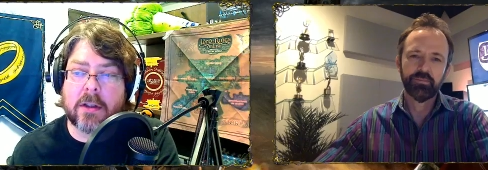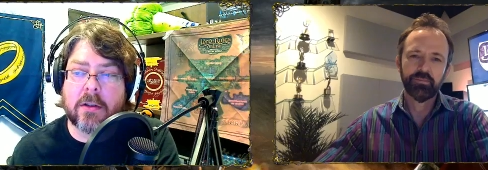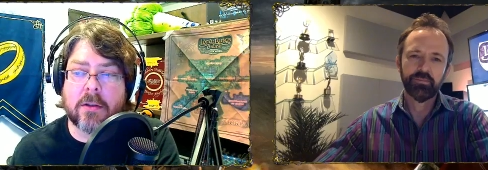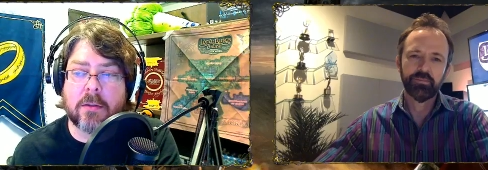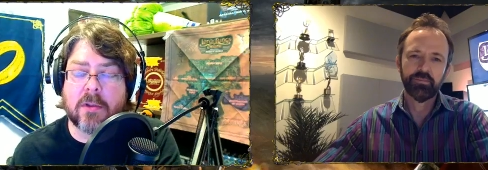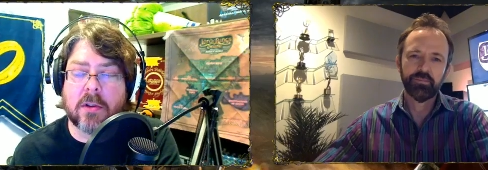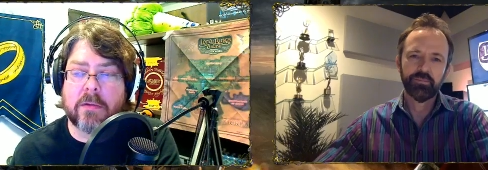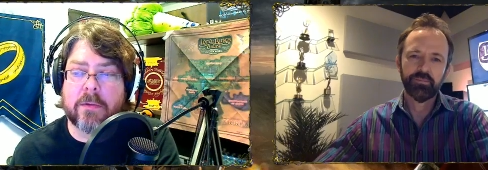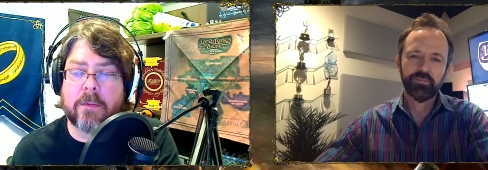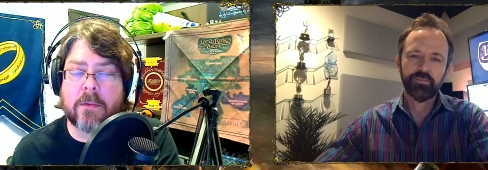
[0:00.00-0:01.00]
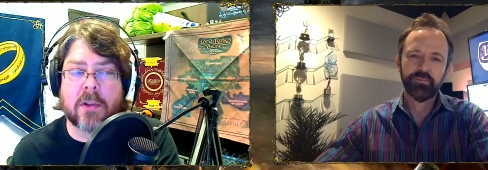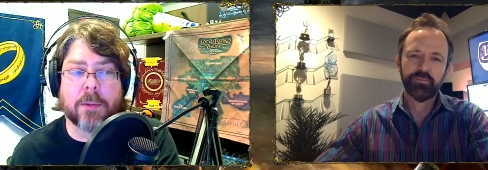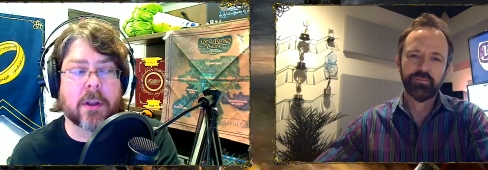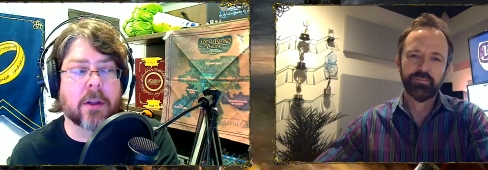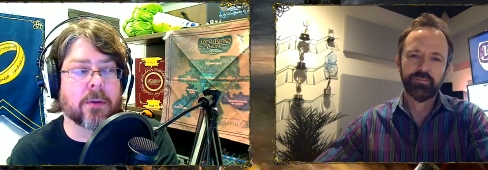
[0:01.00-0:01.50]
Speaker 1: in terms of
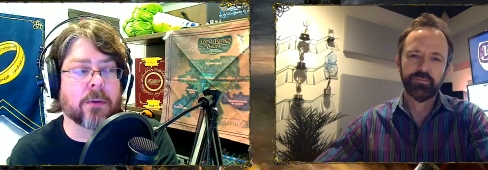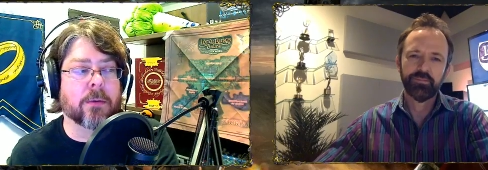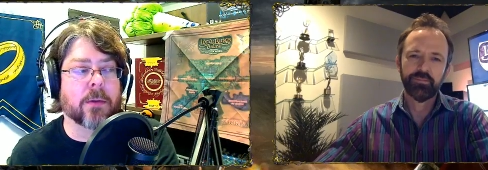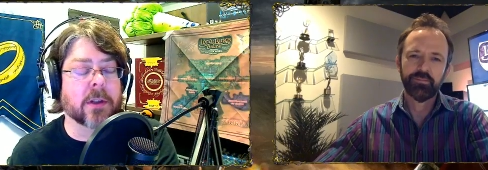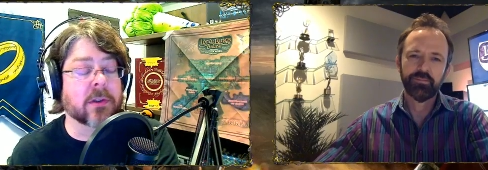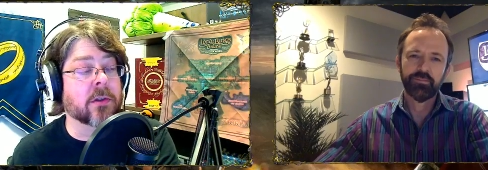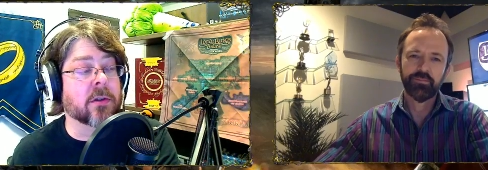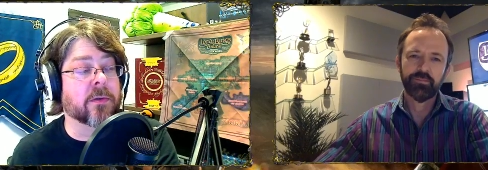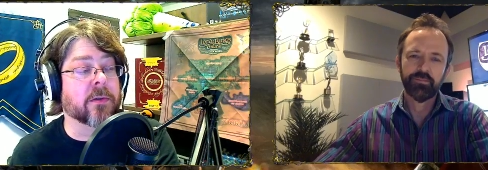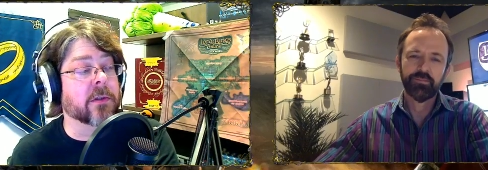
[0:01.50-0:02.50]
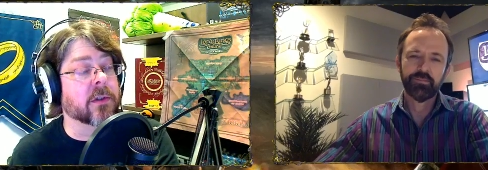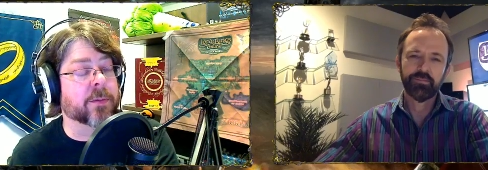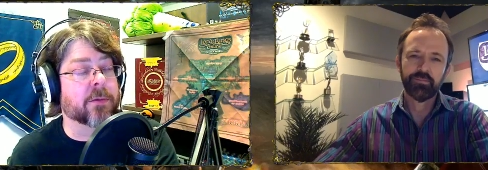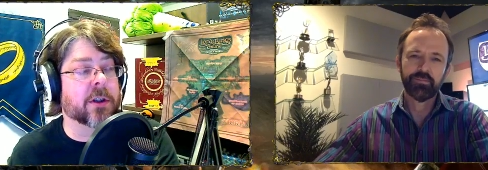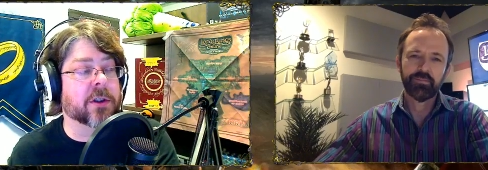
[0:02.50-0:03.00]
something you listen to for
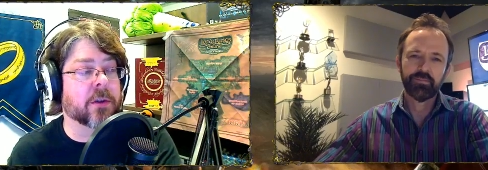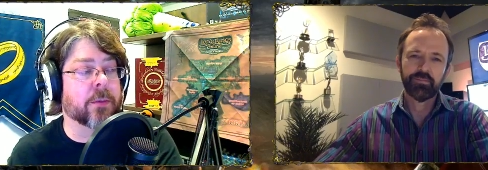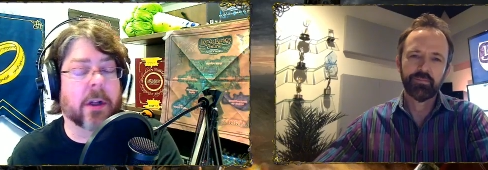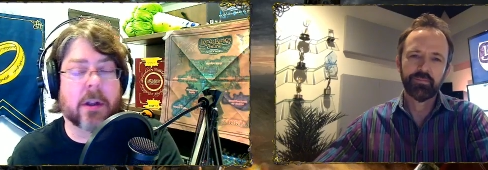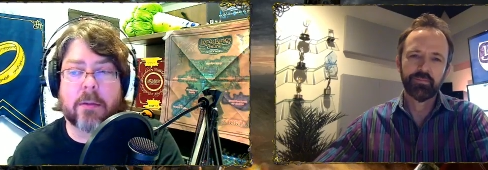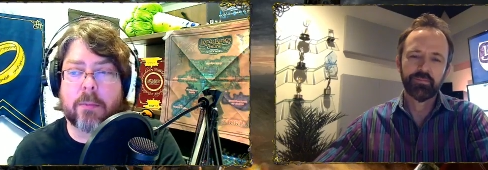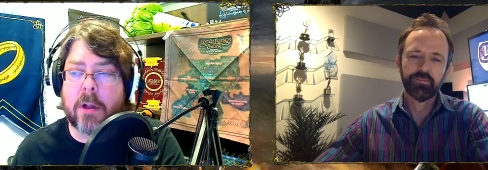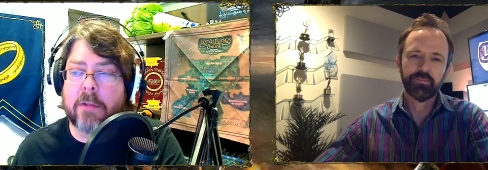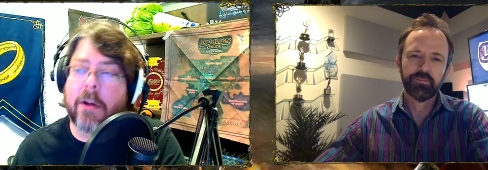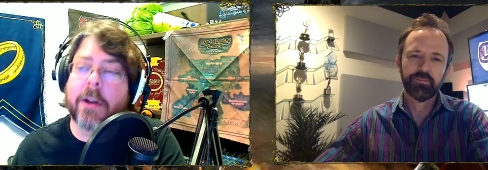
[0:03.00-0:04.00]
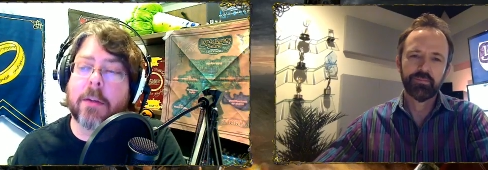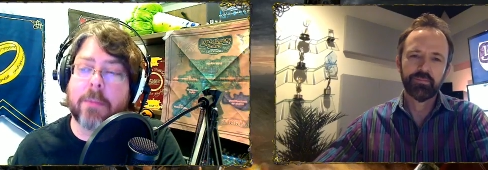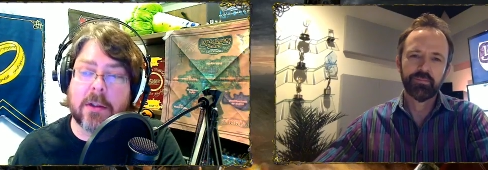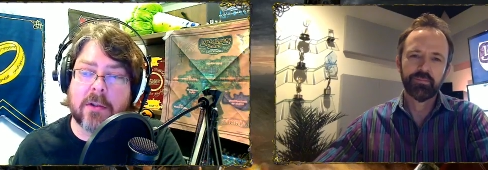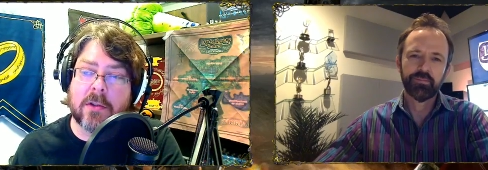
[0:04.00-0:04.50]
inspiration while, while writing
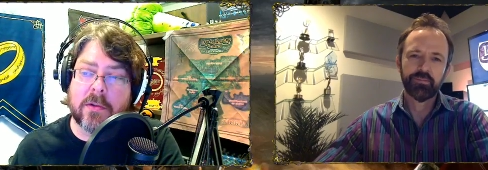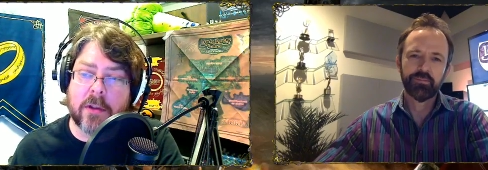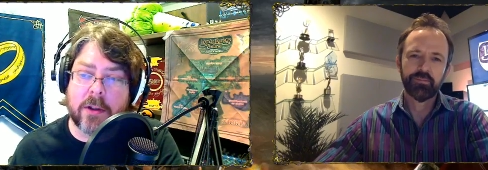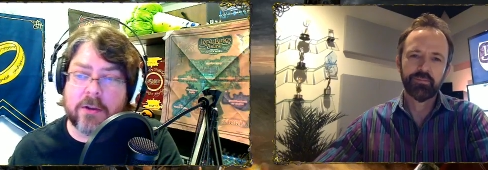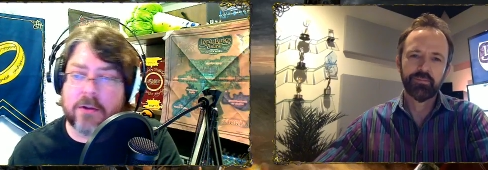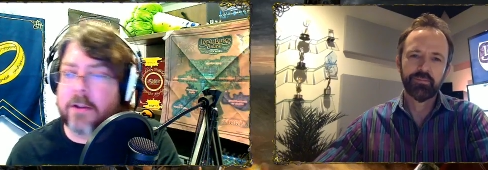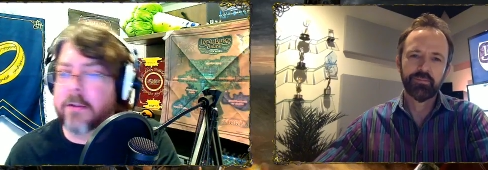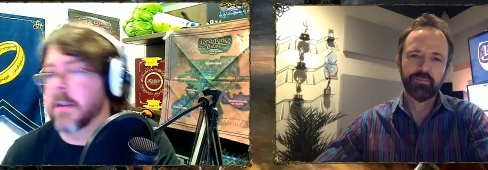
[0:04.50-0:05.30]
pieces for Lotro?